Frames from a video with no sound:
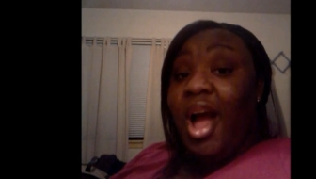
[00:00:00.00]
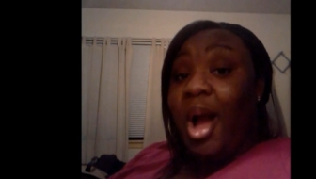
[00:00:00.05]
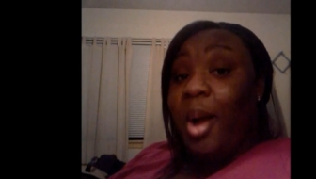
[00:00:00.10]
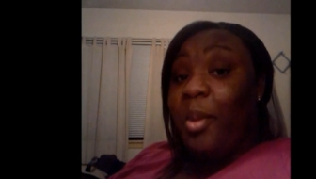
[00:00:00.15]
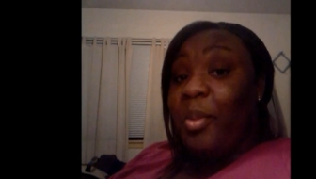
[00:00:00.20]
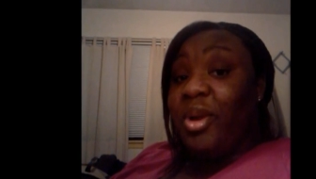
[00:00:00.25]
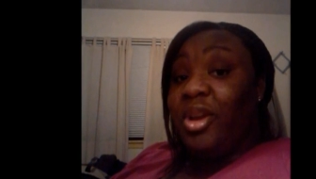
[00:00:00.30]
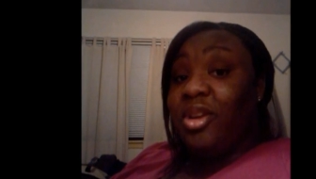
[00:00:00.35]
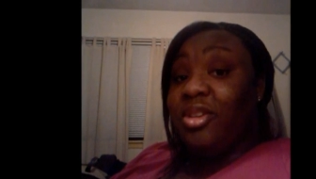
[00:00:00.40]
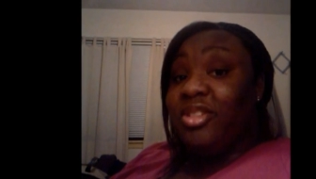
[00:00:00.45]

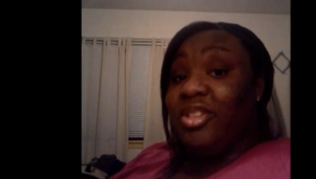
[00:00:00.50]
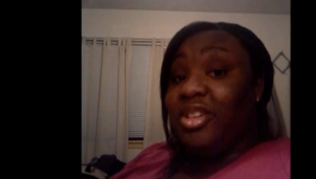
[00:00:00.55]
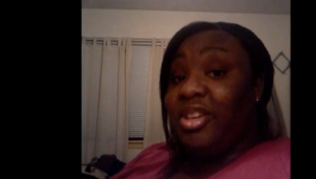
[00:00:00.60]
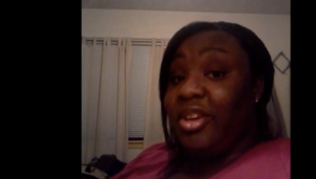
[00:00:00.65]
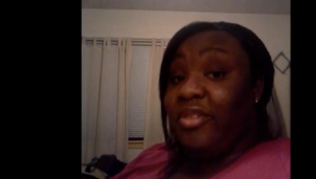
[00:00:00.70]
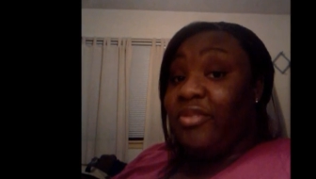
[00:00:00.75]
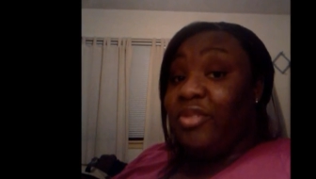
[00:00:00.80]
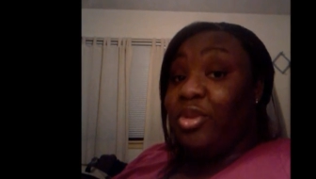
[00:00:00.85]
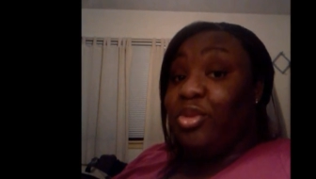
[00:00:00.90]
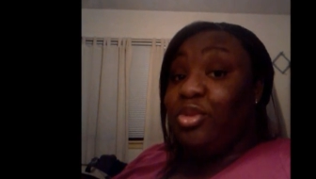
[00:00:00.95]
I'm here to
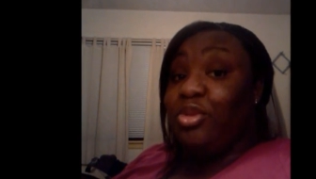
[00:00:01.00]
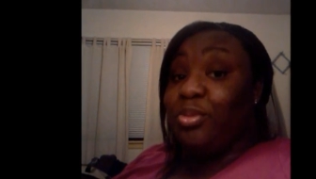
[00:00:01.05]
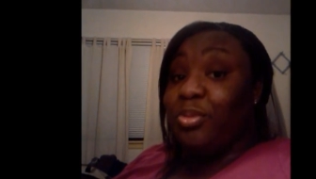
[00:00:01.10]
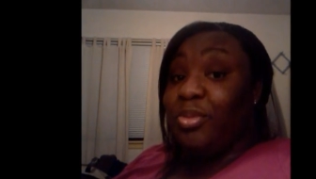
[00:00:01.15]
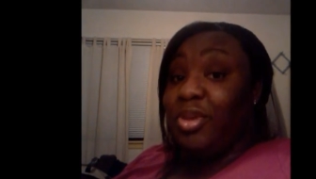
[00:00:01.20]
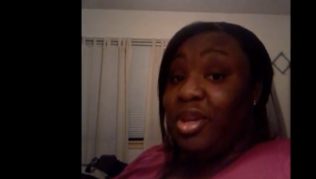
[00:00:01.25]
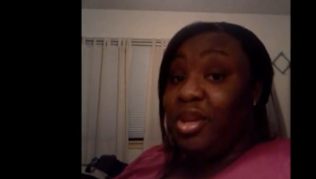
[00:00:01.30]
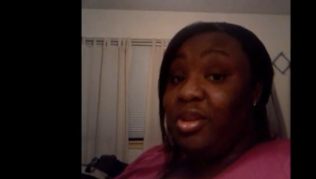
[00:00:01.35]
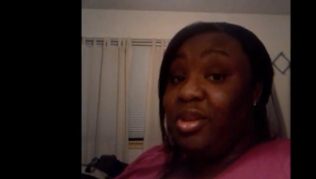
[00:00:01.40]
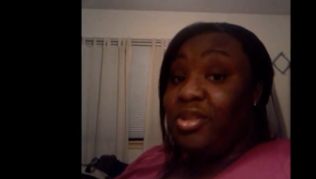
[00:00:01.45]
give you
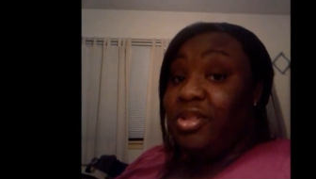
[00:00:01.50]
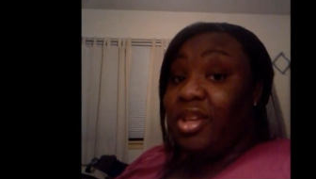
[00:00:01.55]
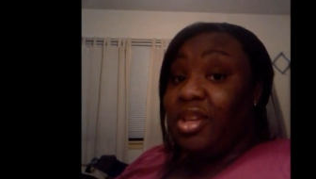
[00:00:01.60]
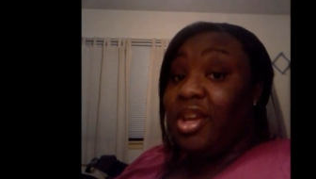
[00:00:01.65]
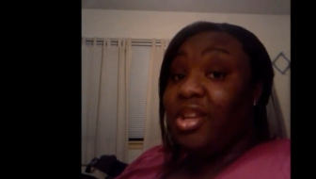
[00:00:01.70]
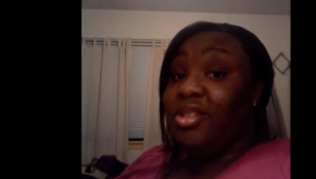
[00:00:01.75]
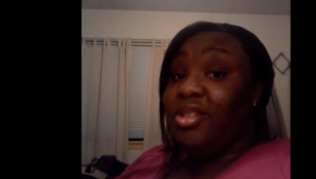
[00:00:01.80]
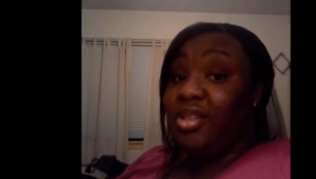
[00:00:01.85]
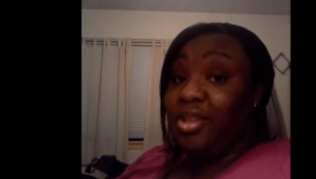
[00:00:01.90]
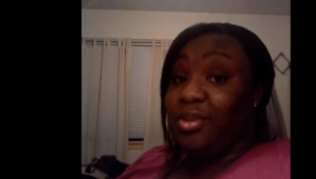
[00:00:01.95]
some hints
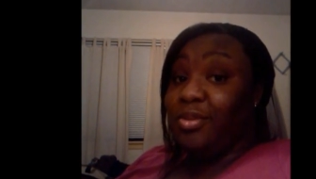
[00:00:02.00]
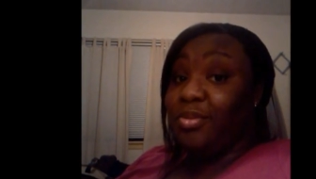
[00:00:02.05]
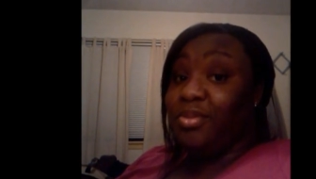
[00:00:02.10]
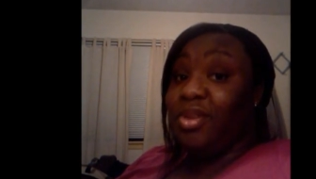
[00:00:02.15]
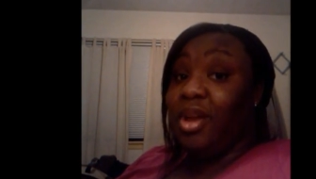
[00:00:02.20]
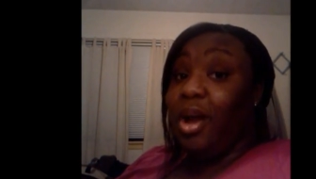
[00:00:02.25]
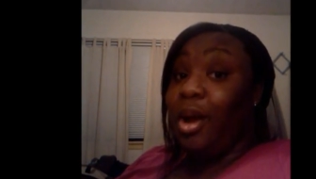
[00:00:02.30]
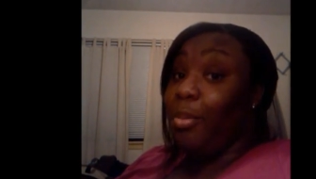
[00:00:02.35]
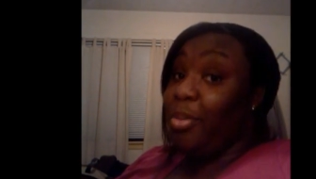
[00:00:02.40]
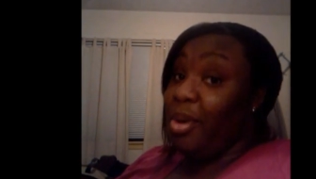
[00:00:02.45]
and
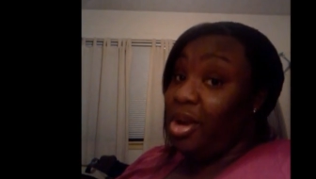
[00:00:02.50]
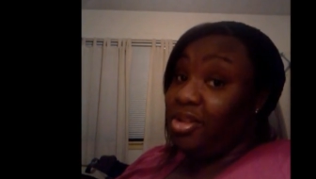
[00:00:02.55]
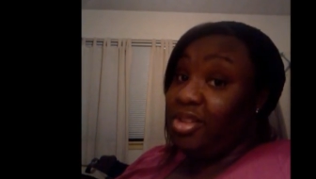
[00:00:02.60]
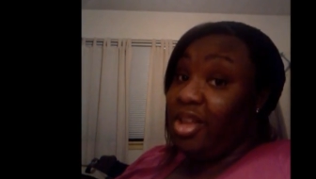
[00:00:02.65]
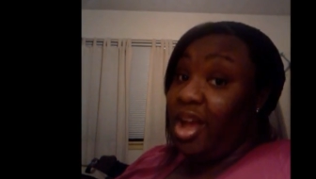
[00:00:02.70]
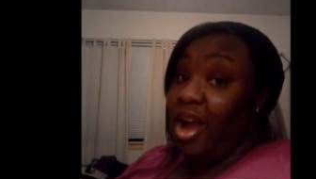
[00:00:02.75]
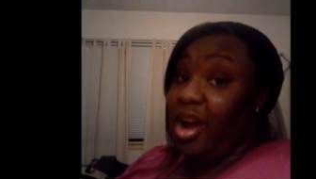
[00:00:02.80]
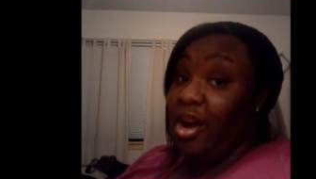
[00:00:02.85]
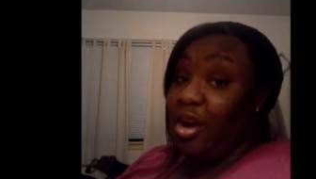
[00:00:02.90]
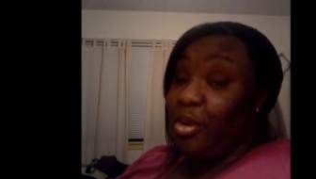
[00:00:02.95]
tips about
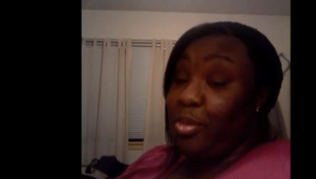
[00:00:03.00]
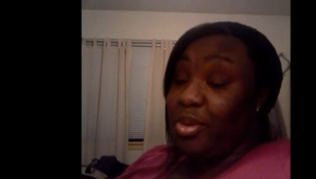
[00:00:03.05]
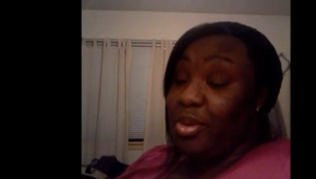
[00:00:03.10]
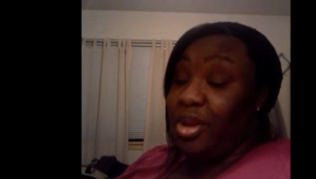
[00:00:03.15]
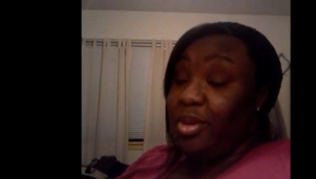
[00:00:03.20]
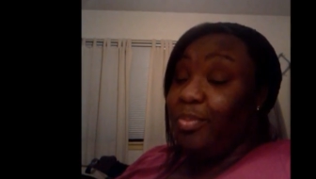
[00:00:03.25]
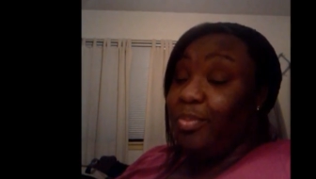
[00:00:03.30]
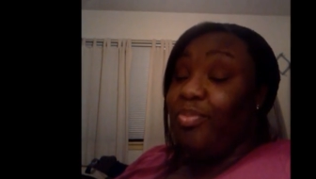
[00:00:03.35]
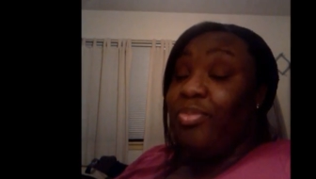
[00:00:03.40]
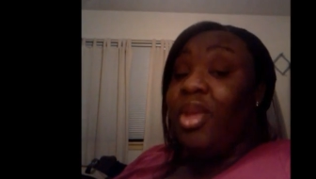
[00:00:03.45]
the
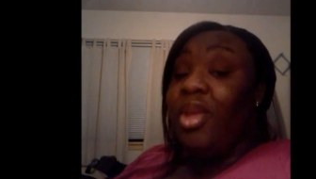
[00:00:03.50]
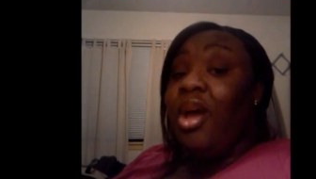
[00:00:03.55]
I.R.B.